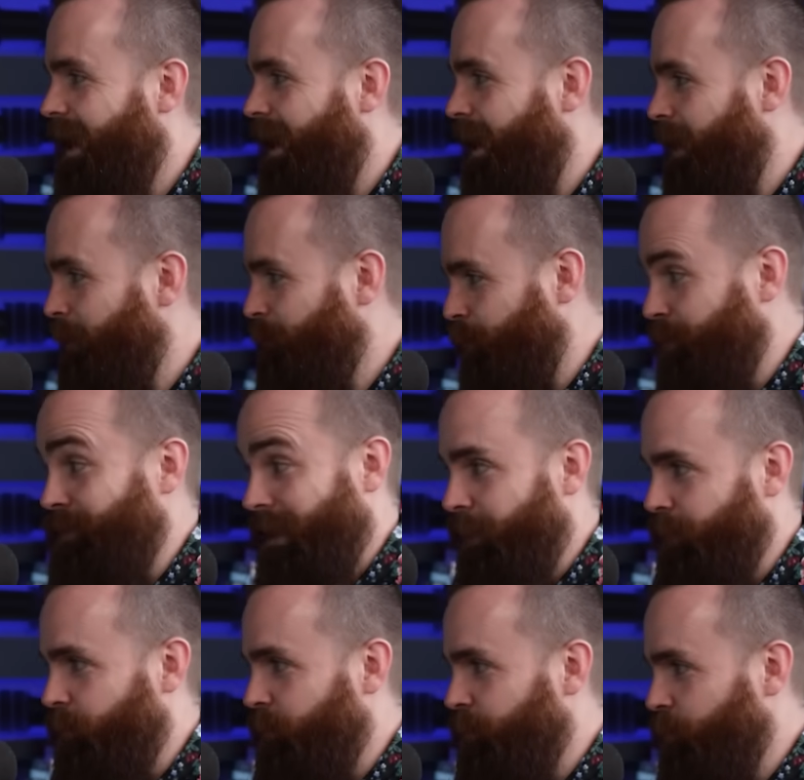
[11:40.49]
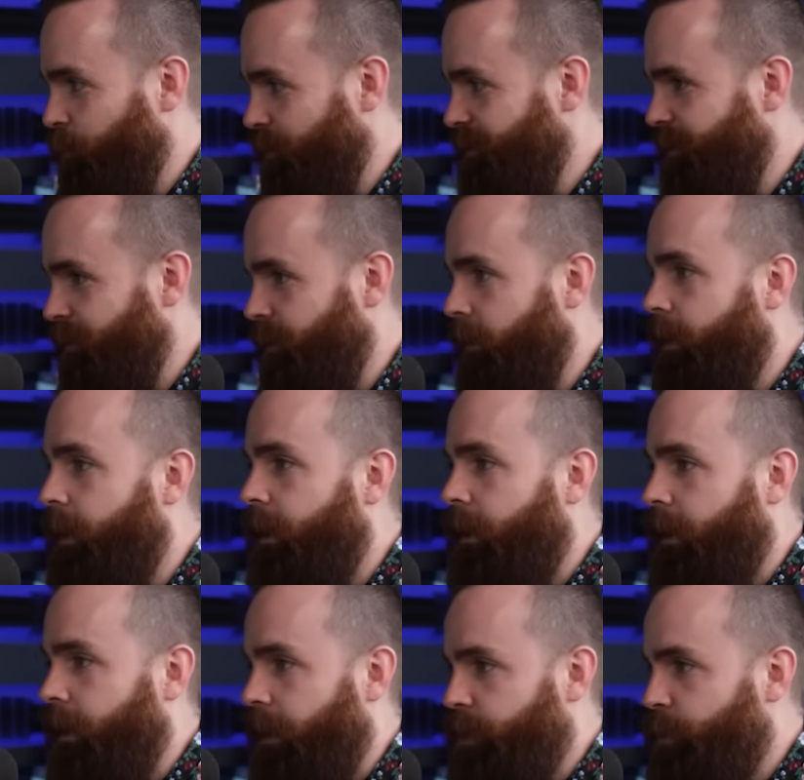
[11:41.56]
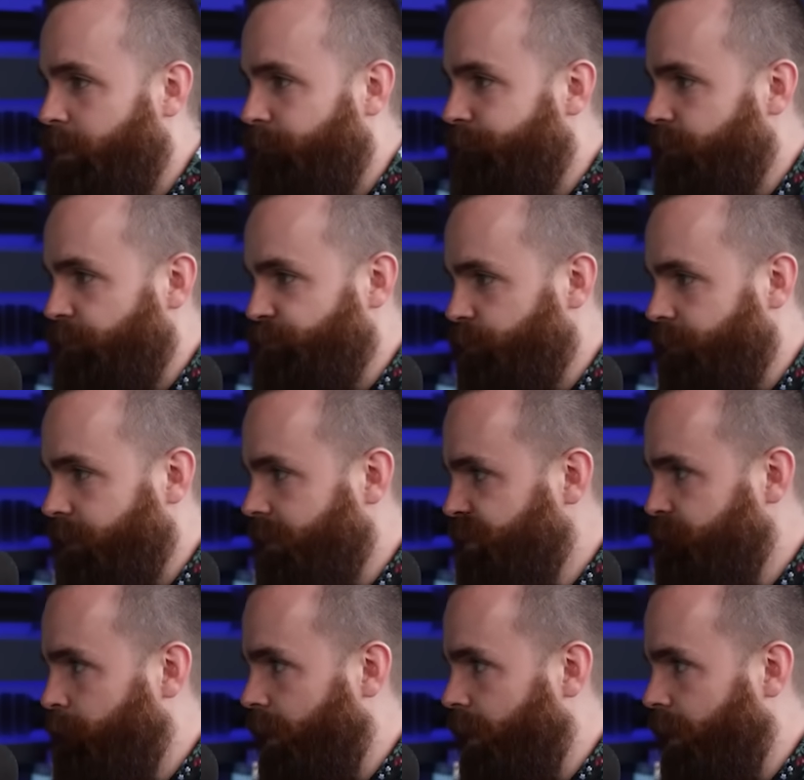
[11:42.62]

Um, notice they are called dorks here. You can filter these